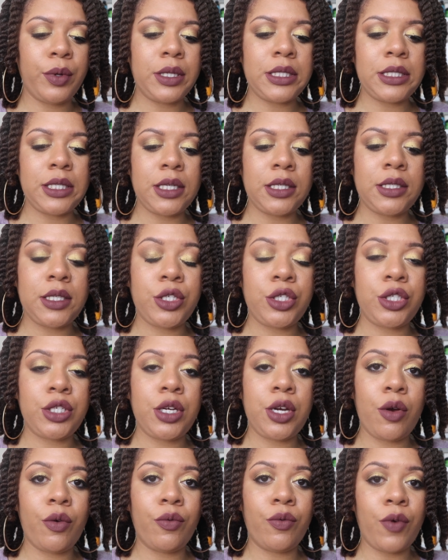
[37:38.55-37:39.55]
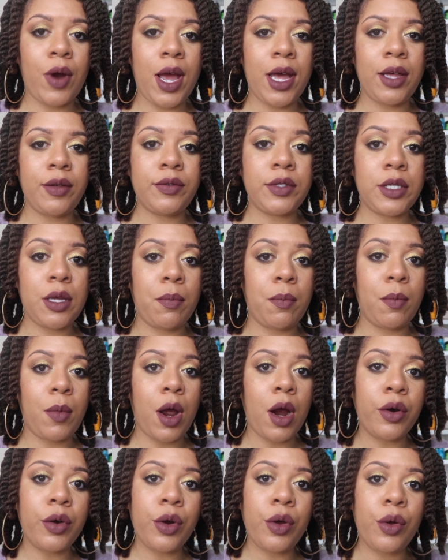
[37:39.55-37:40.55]
It says it should arrive
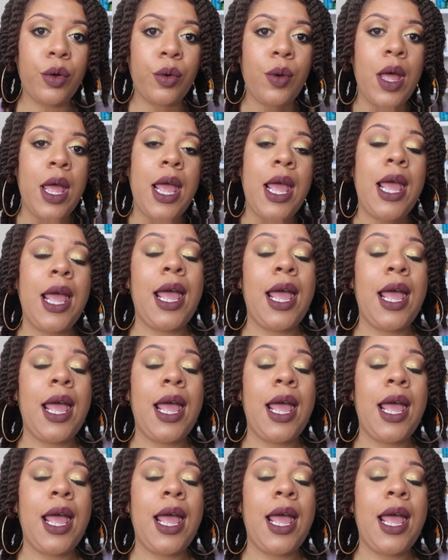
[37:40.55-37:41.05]
tomorrow